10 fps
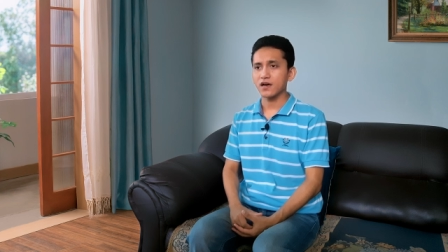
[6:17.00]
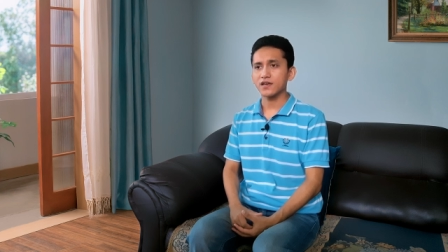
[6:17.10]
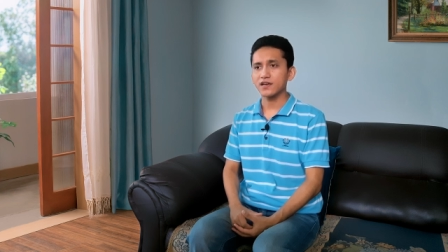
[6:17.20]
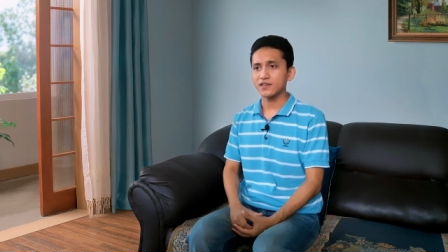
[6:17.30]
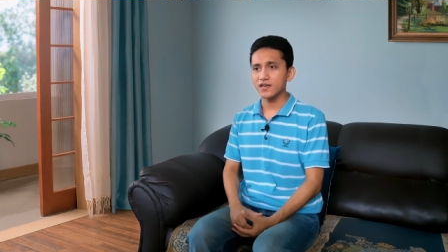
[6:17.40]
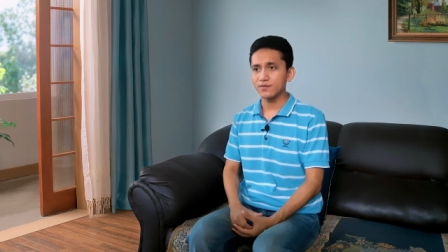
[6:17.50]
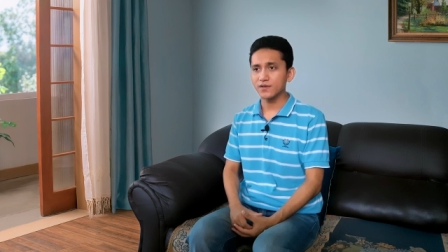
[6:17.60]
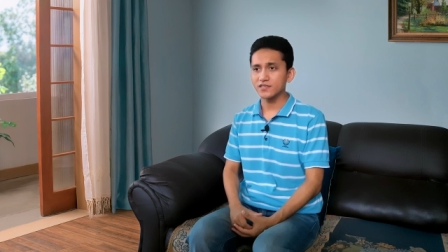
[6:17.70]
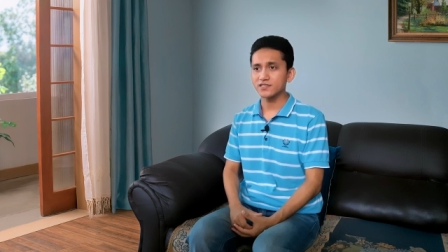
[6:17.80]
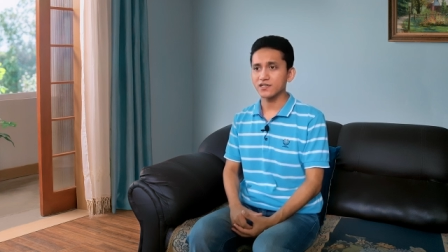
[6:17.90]
I can't get
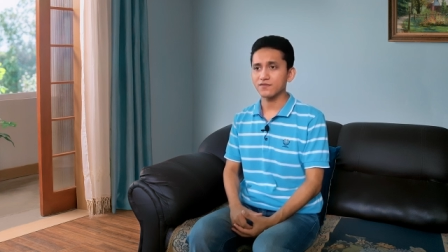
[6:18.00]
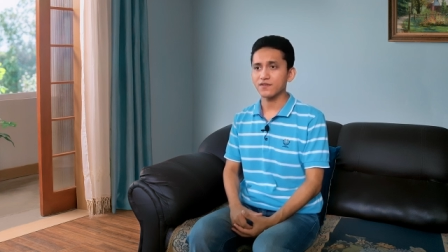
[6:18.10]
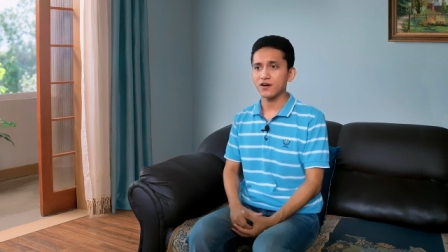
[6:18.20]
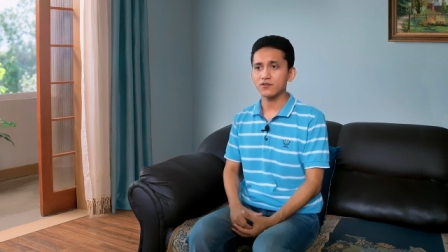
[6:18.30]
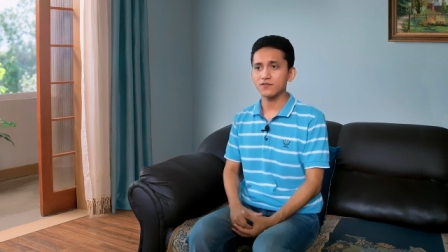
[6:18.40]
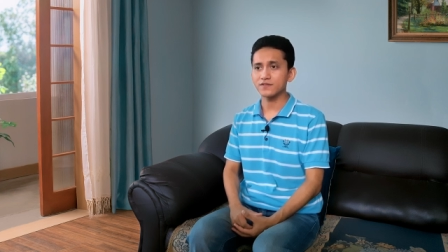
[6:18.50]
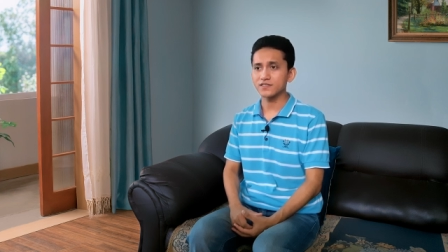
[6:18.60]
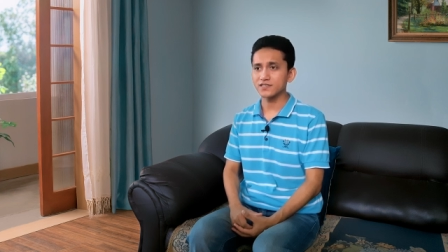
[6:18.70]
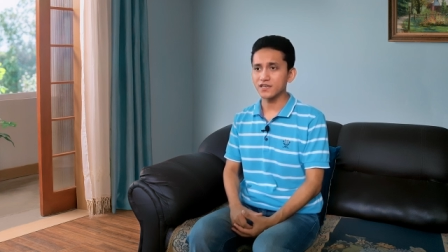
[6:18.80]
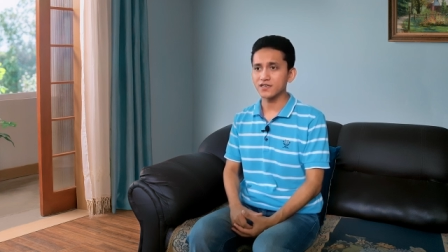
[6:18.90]
myself out of
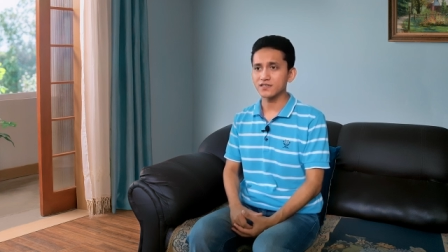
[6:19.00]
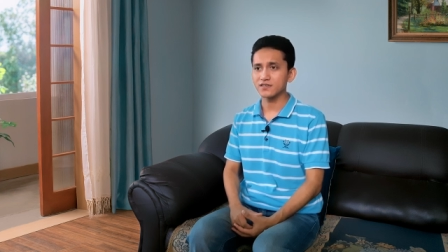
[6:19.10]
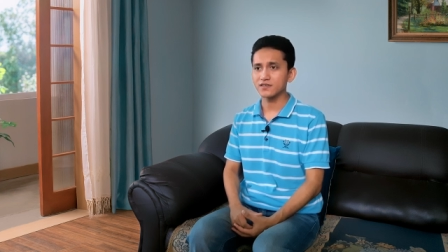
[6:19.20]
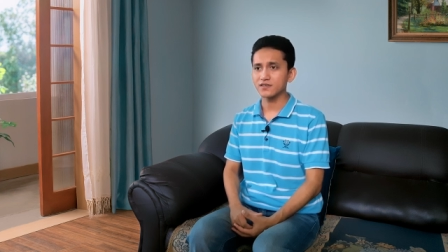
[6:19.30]
this state.